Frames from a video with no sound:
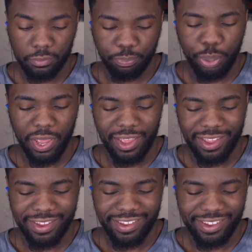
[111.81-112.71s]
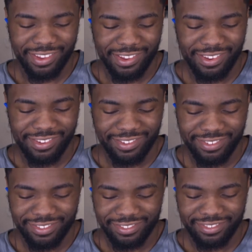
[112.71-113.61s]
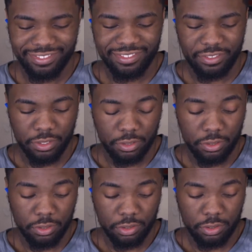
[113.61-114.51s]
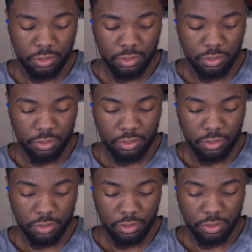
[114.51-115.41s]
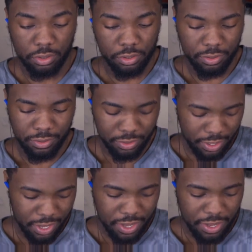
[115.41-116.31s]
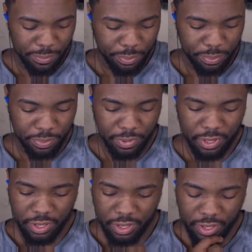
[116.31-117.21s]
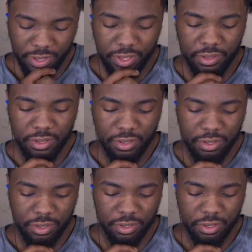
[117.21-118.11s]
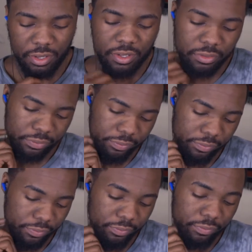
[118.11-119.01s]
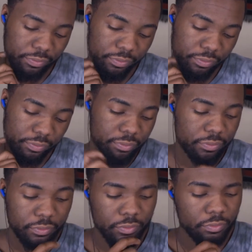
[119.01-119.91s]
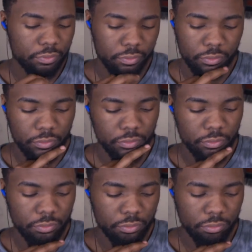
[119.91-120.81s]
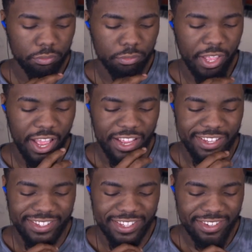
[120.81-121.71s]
Pain. I just feel so at home here. I don't like nobody at the other house. I, feel like I should just live here, but In that bastard Aizen,